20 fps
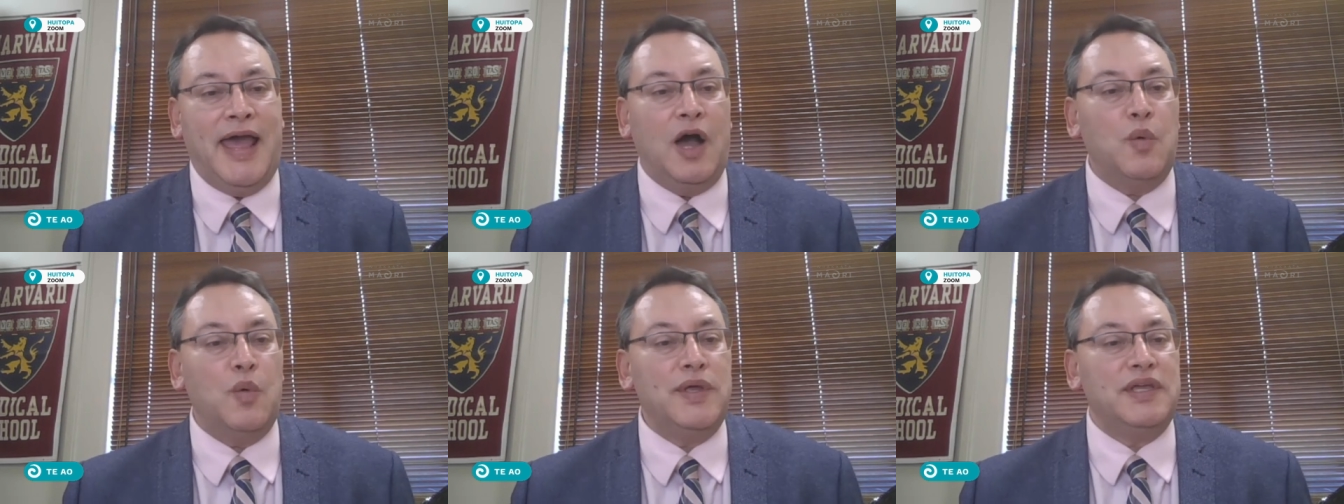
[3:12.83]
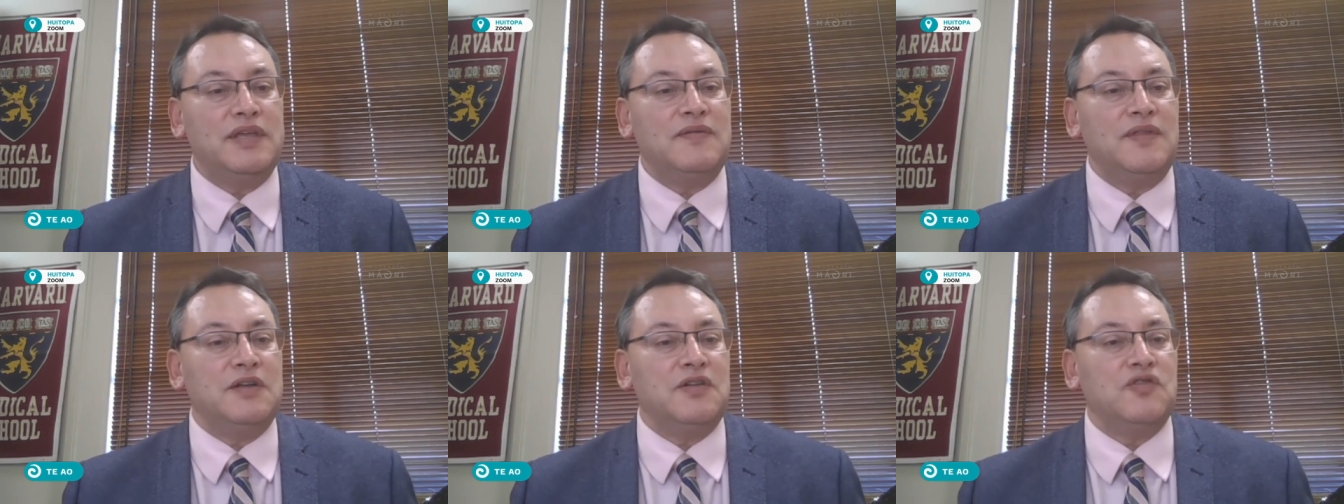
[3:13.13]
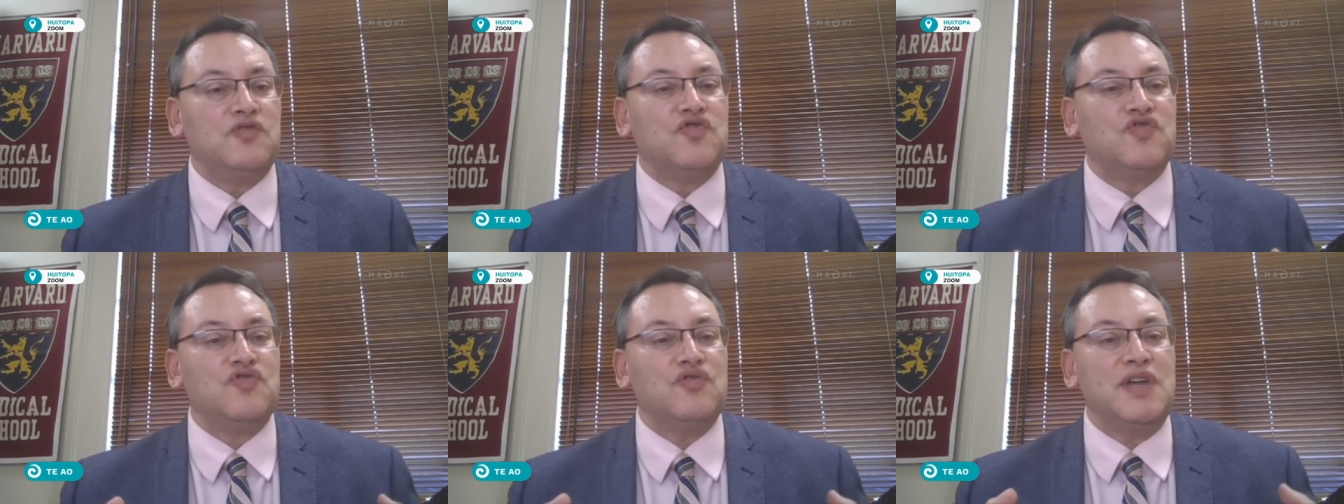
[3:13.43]
how we can
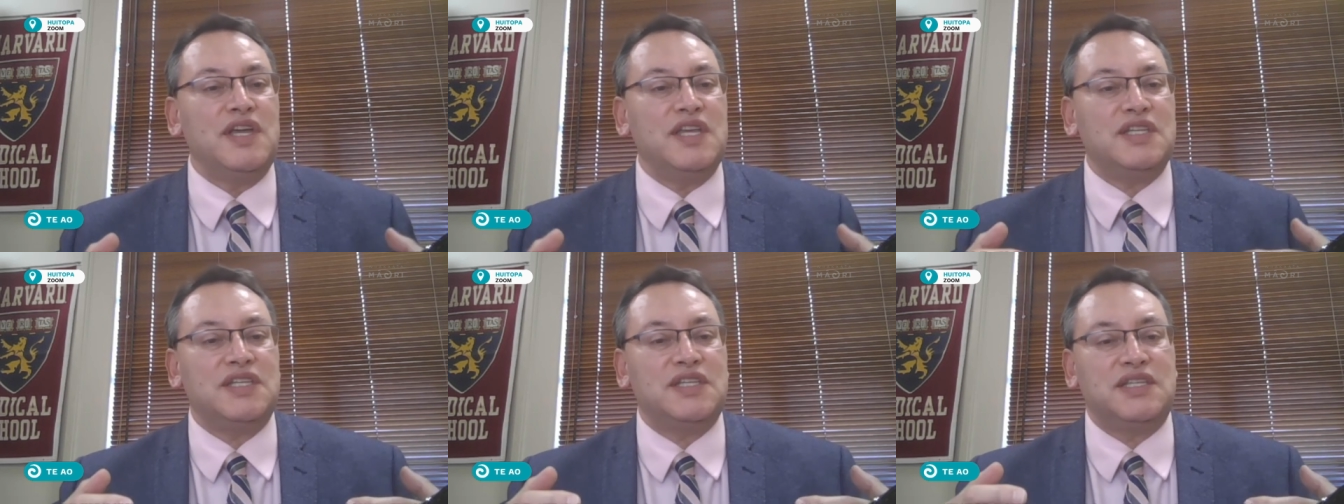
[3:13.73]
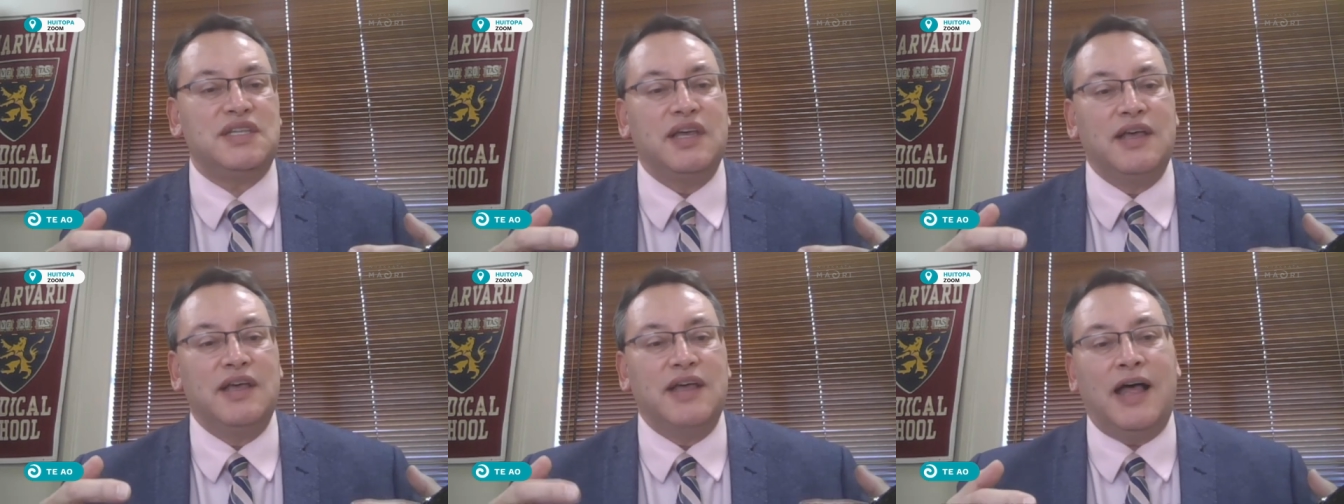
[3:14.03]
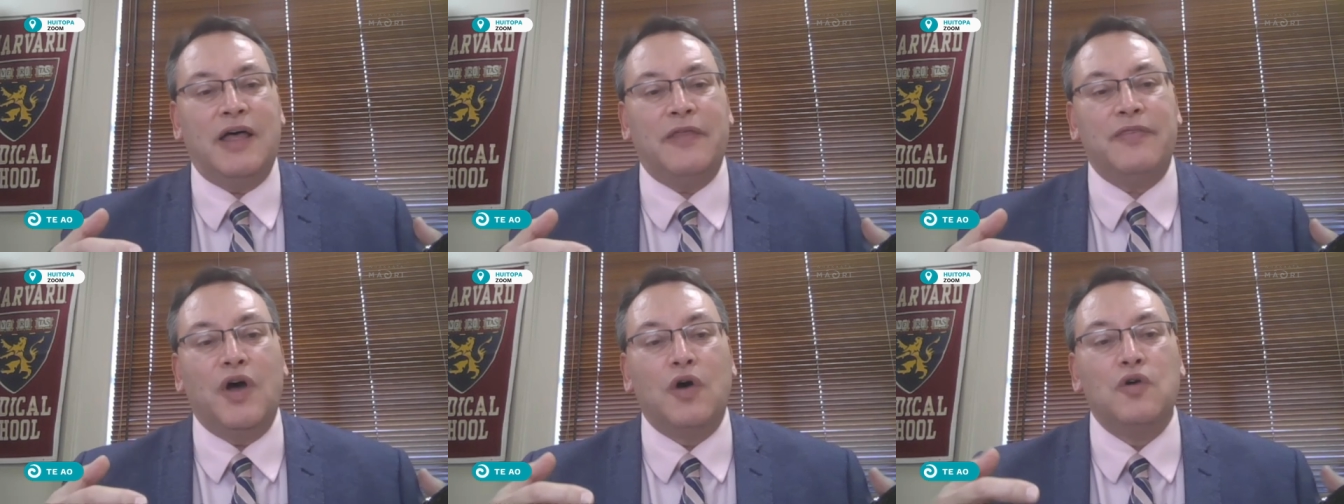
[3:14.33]
then address
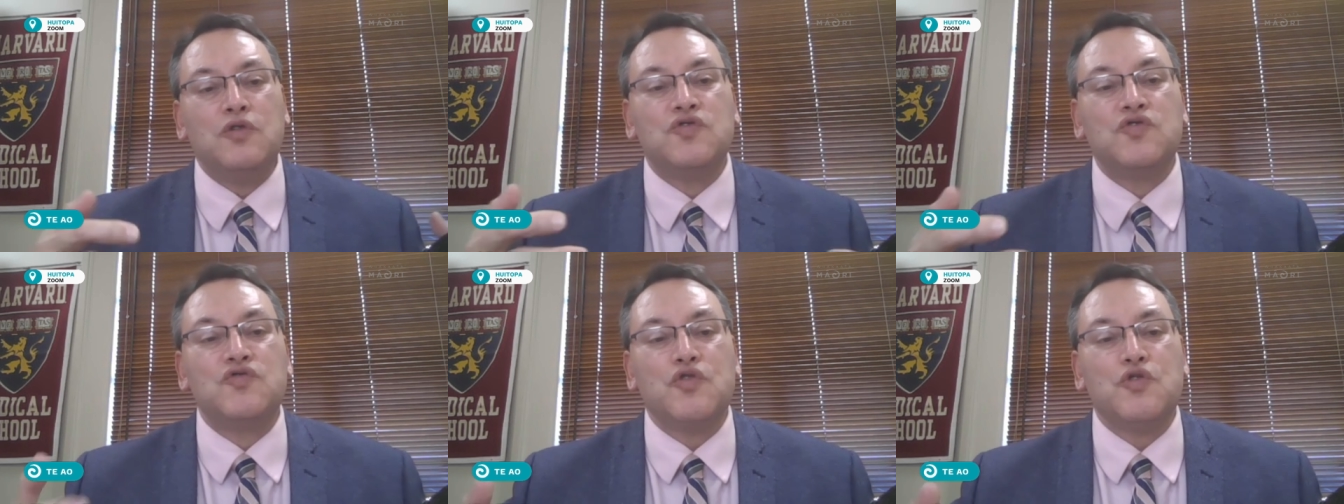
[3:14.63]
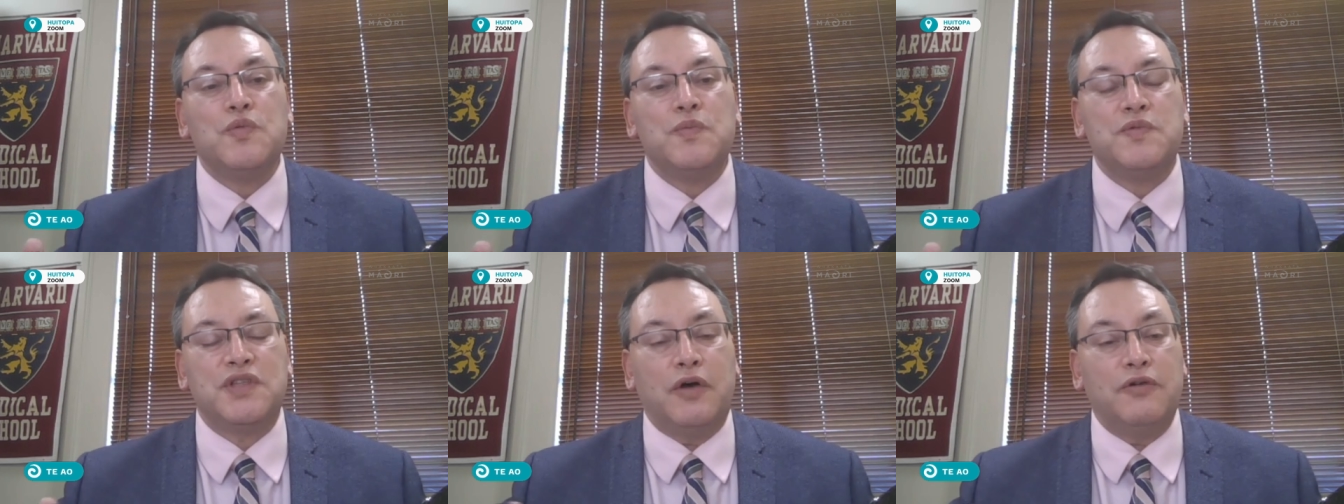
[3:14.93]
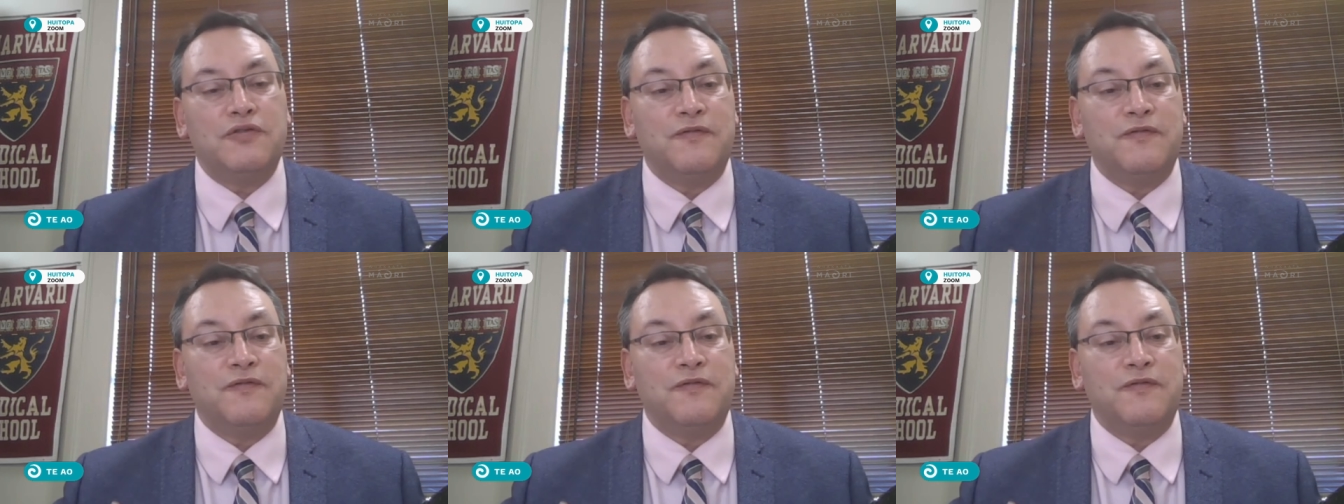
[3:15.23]
uh, those groups,